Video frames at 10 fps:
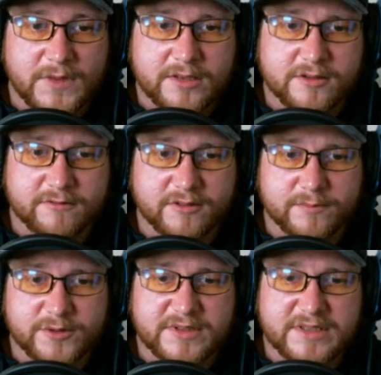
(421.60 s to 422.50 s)
So for
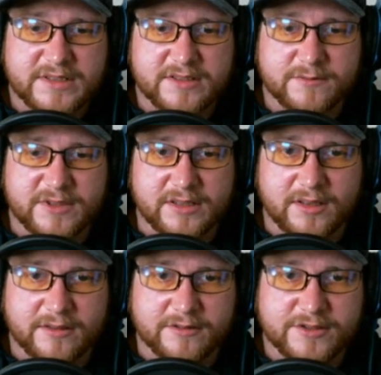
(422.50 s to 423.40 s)
boots, it says we need a
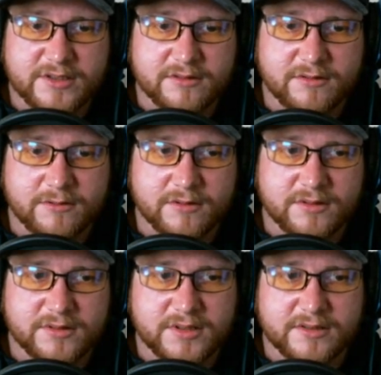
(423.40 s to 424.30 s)
leather sheet
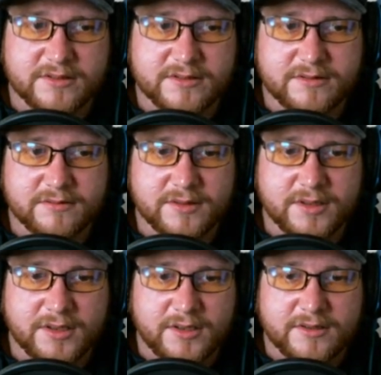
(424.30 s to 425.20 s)
or dust.
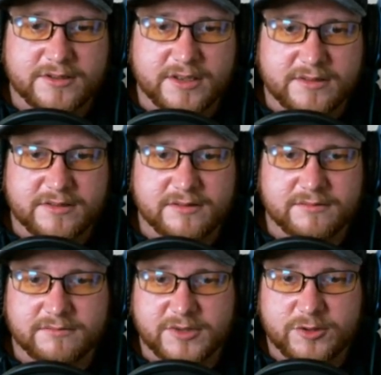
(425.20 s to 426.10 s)
Chest,
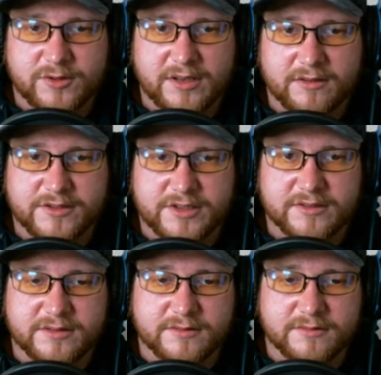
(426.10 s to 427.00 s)
2 leather
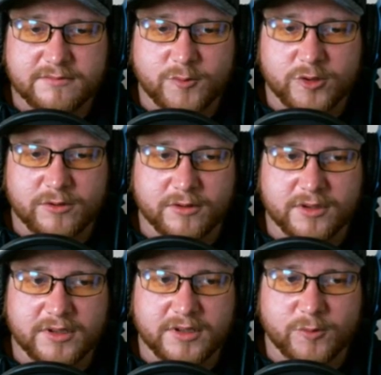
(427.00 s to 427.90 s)
sheets, more
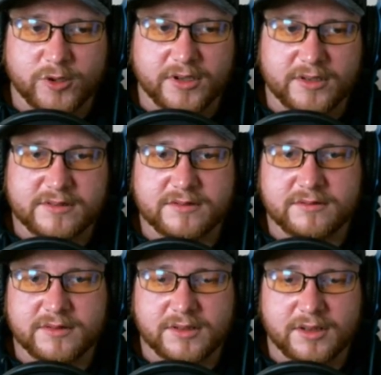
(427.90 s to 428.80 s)
ore and more dust.
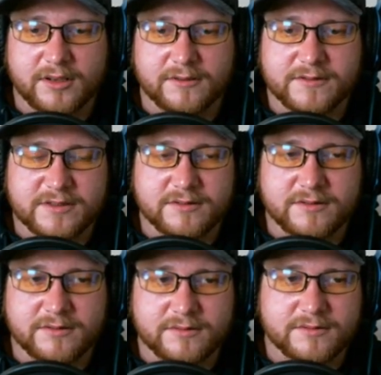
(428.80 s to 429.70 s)
Gloves,
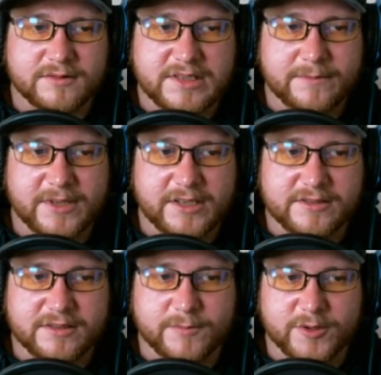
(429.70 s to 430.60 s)
same thing
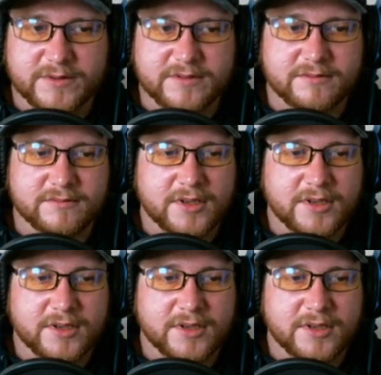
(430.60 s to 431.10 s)
as the boots.